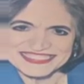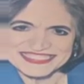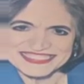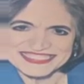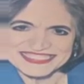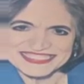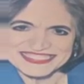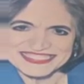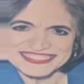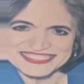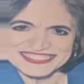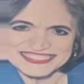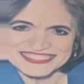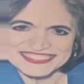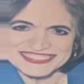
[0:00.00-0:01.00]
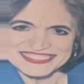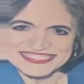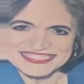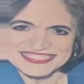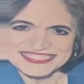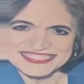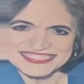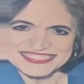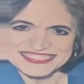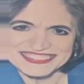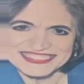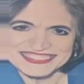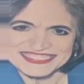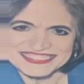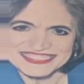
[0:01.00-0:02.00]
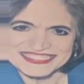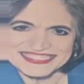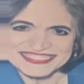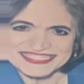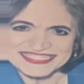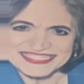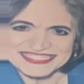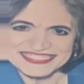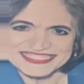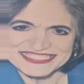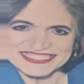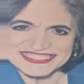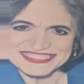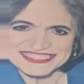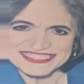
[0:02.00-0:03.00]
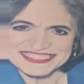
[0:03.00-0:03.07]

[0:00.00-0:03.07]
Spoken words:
This person isn't speaking.